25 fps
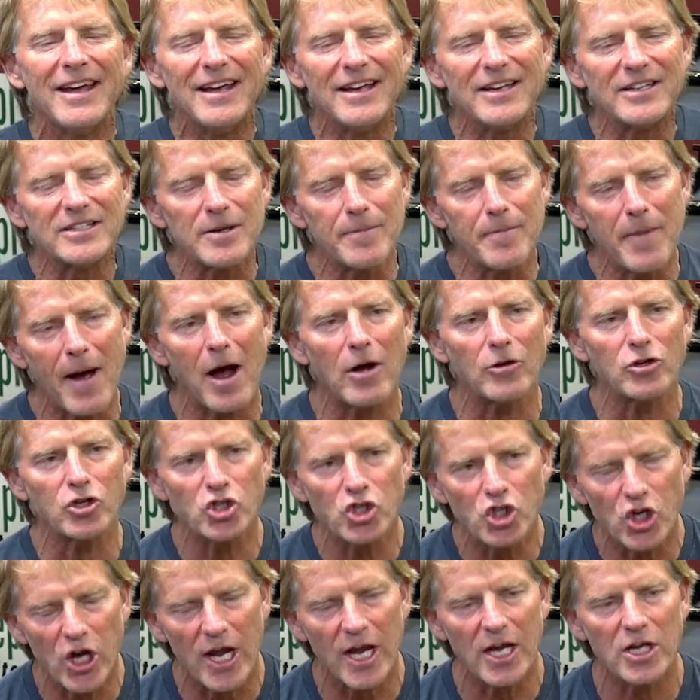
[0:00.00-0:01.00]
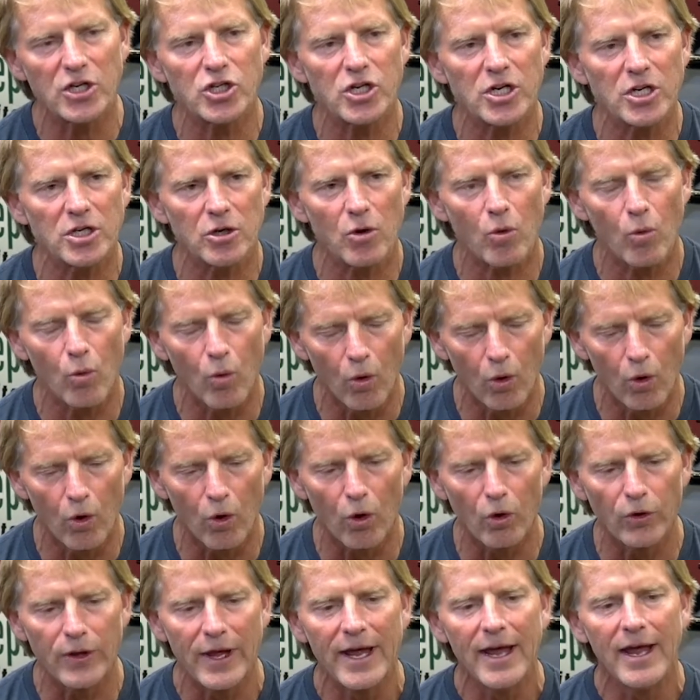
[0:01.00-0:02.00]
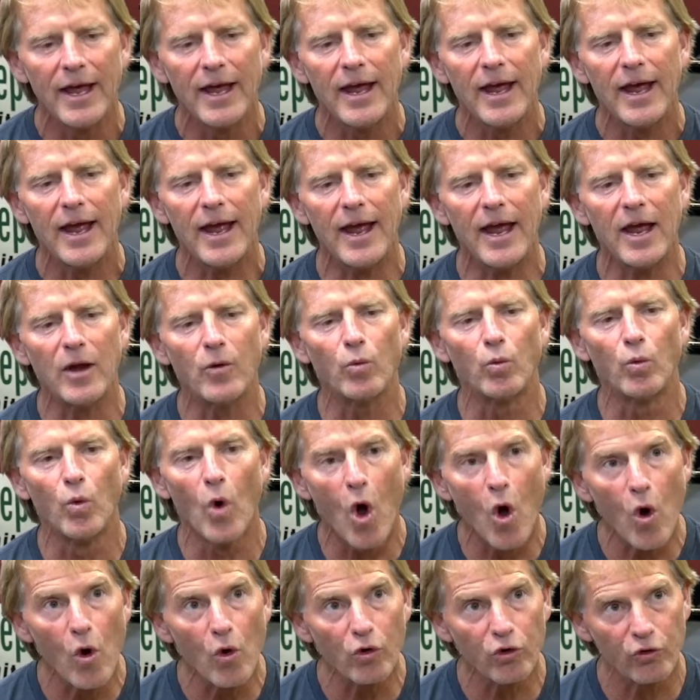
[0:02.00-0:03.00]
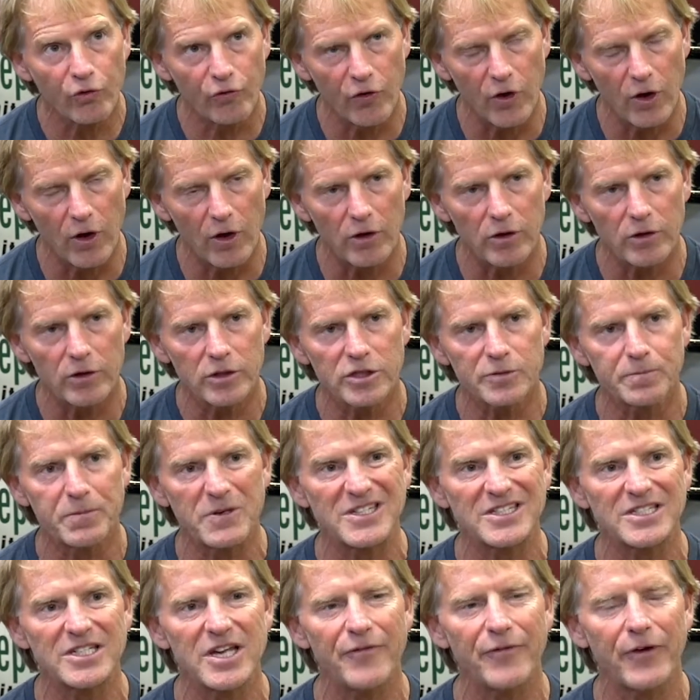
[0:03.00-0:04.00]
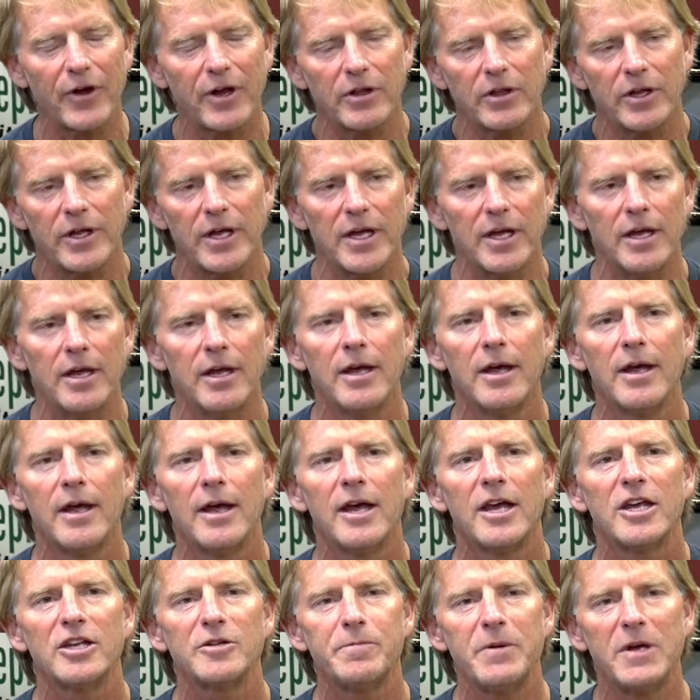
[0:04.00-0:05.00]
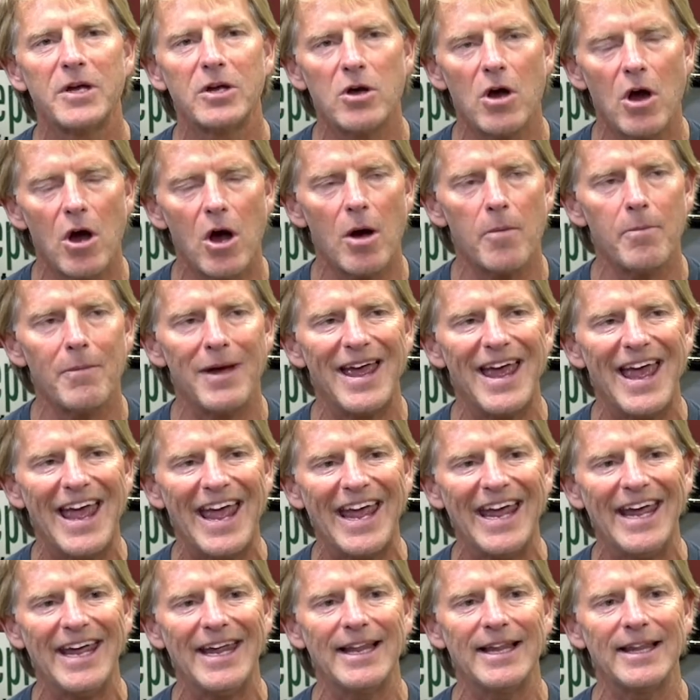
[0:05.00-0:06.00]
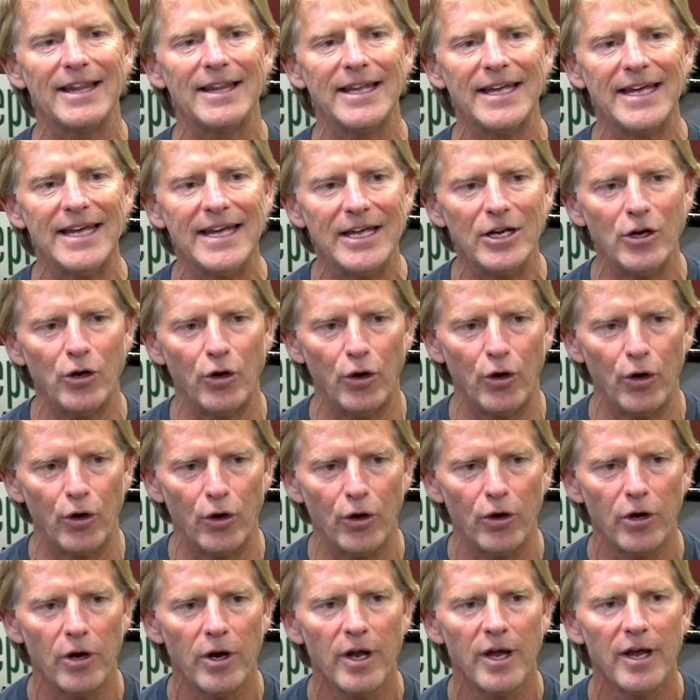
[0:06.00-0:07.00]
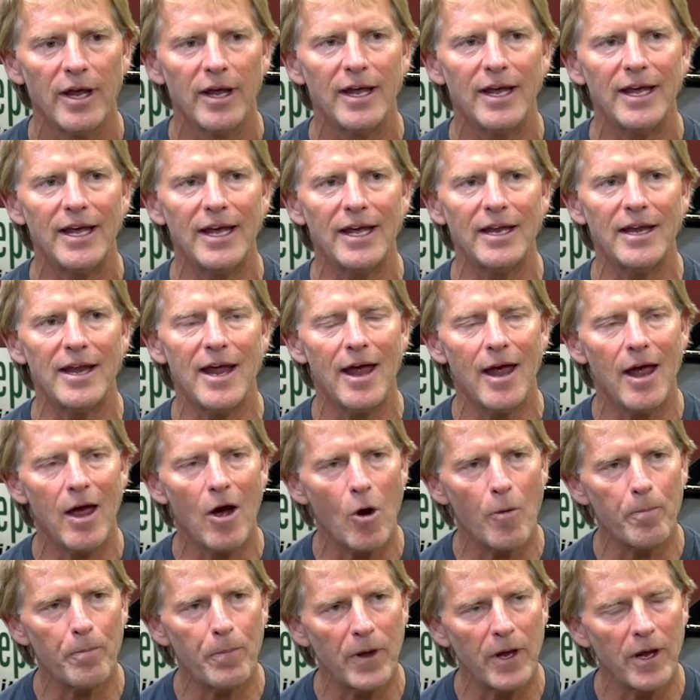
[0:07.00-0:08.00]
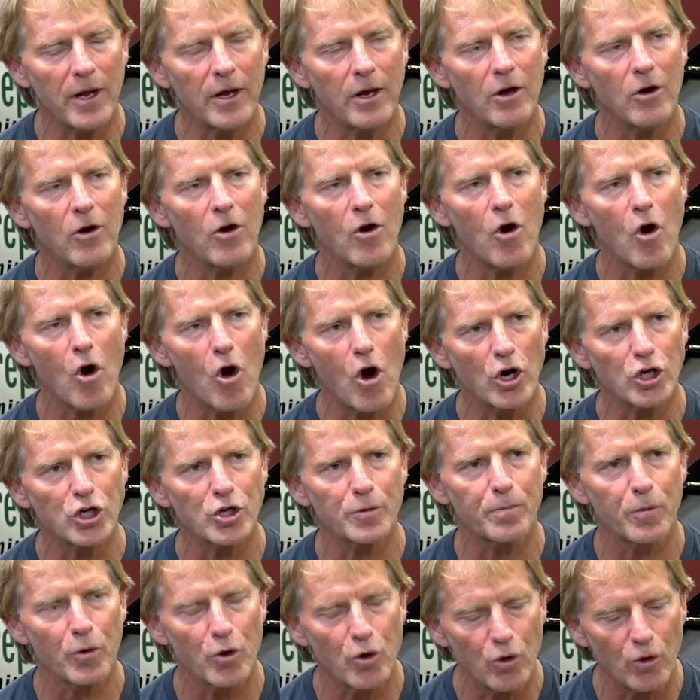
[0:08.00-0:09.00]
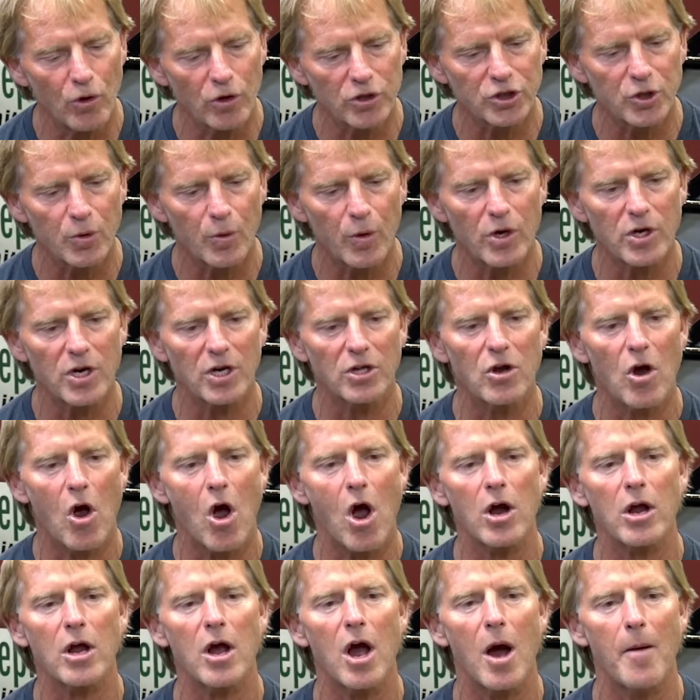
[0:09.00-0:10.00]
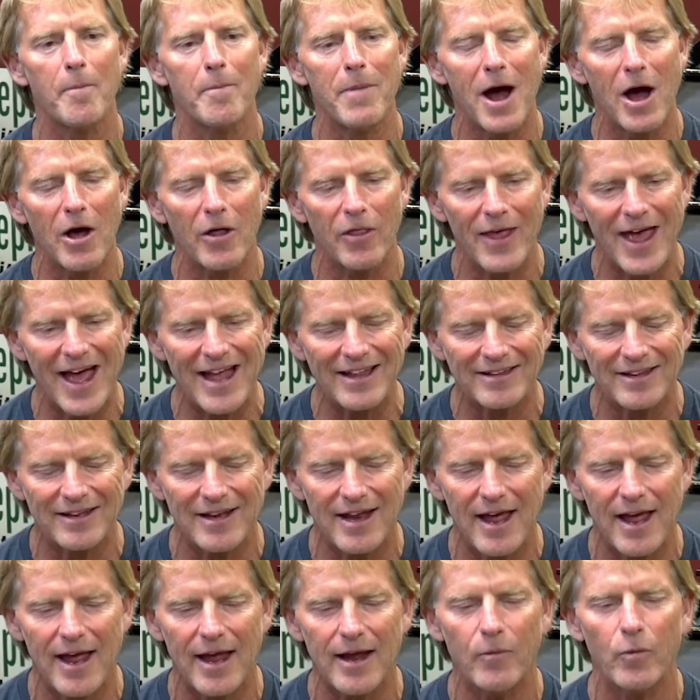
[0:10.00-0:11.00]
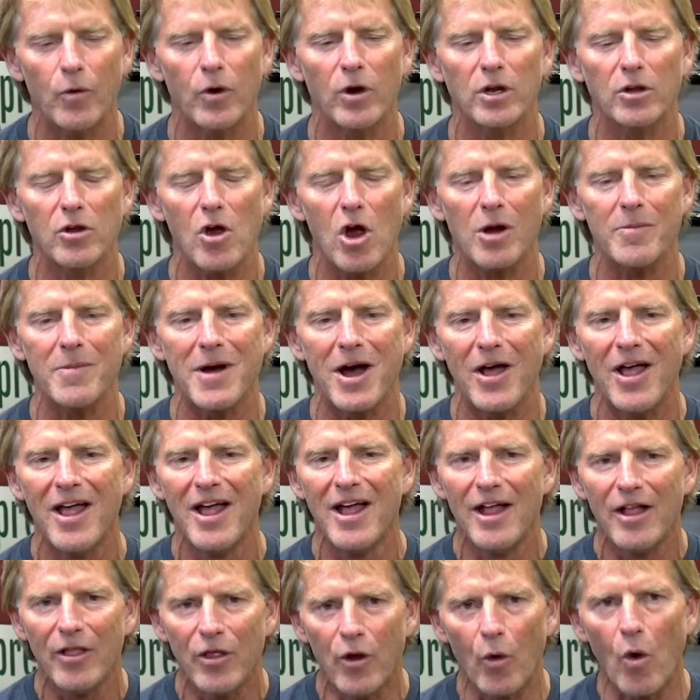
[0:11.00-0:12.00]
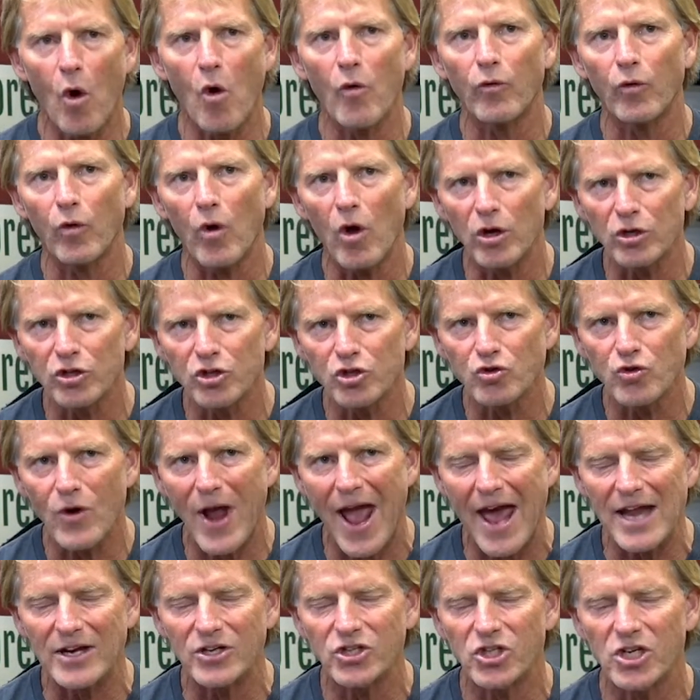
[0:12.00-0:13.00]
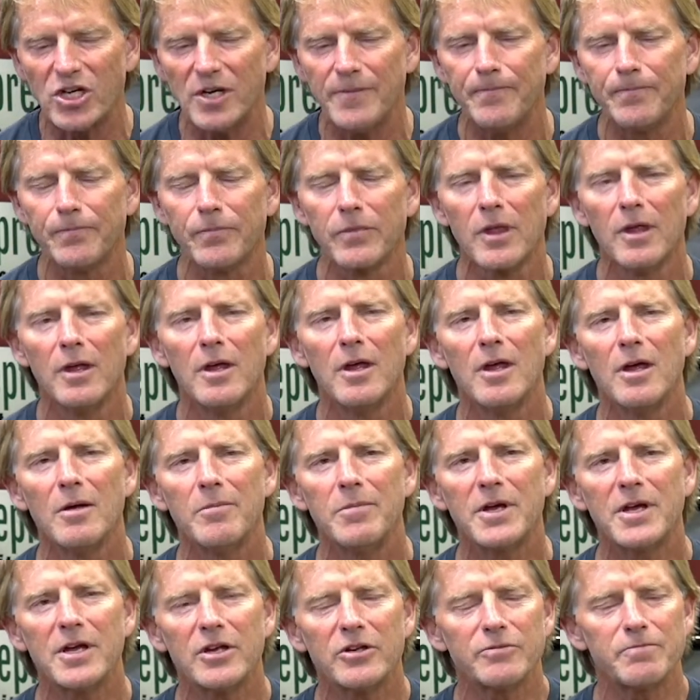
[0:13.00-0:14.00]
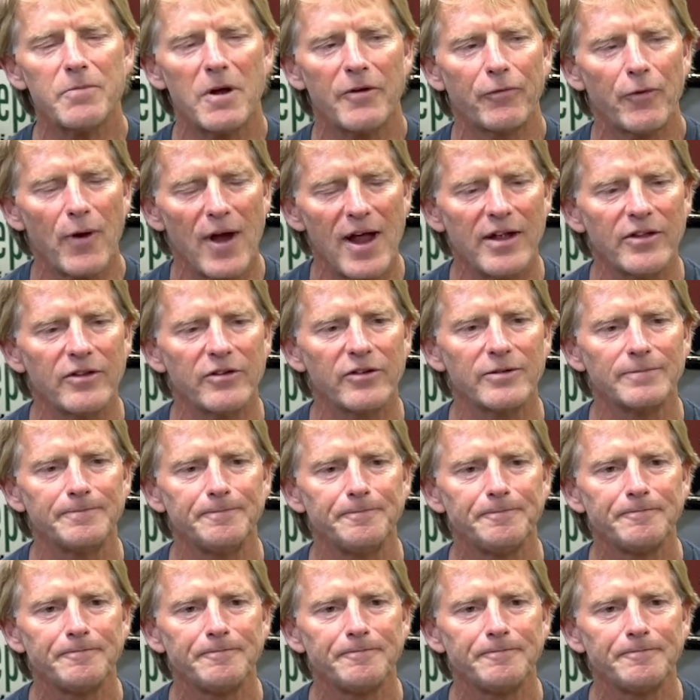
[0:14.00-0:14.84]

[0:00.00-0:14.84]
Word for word: is about changing the world. And Roseville, specifically, has become a leader in helping entrepreneurs. So we're going to talk about that today. We're going to talk about their overall strategy because, my friends,